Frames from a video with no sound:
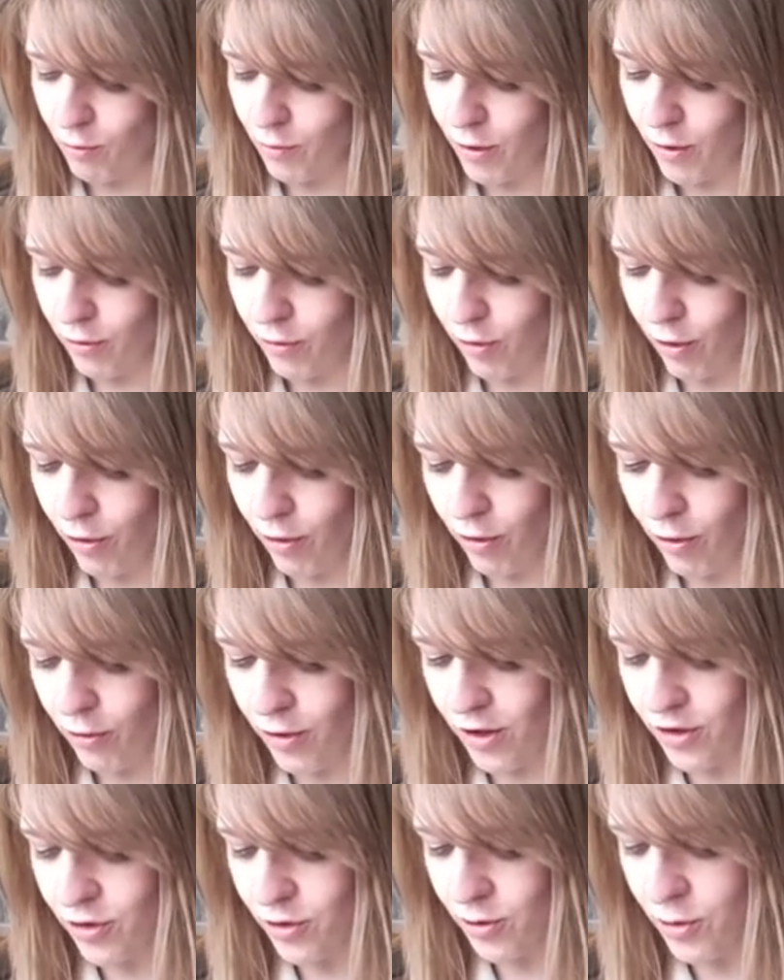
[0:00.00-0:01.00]
because although
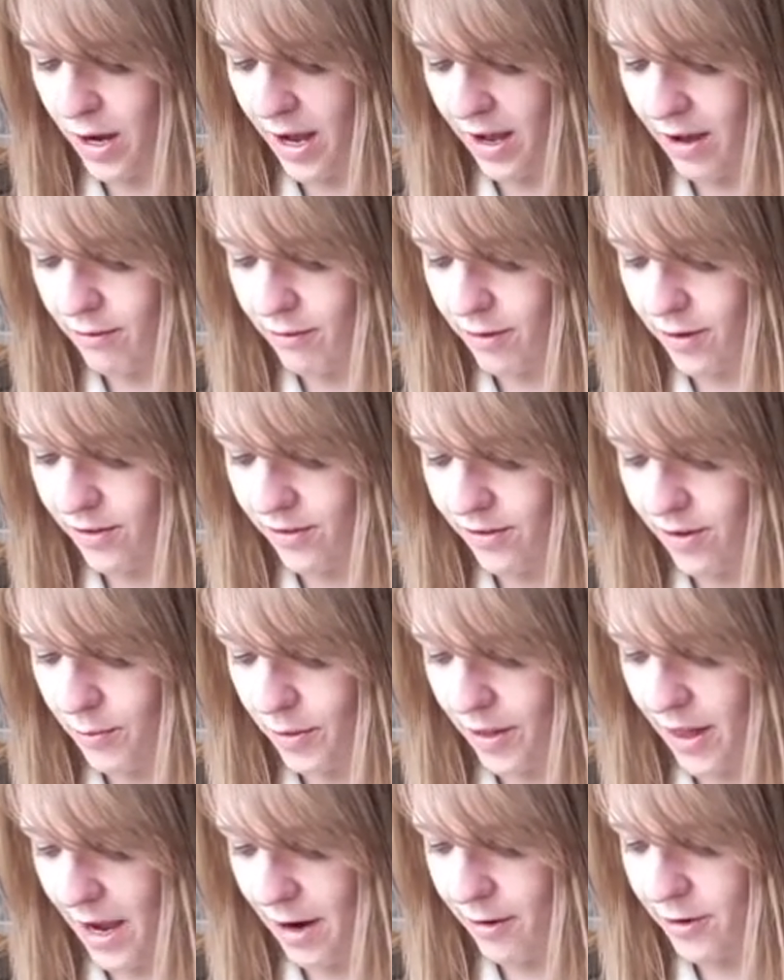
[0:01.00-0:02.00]
they do have
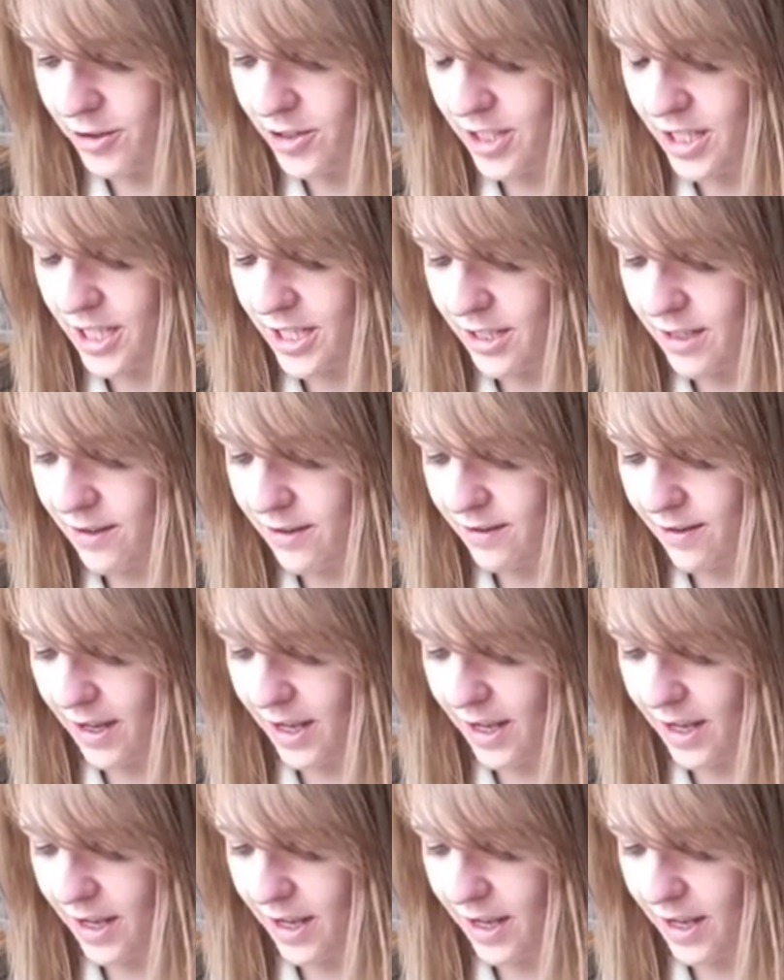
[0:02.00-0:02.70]
similarities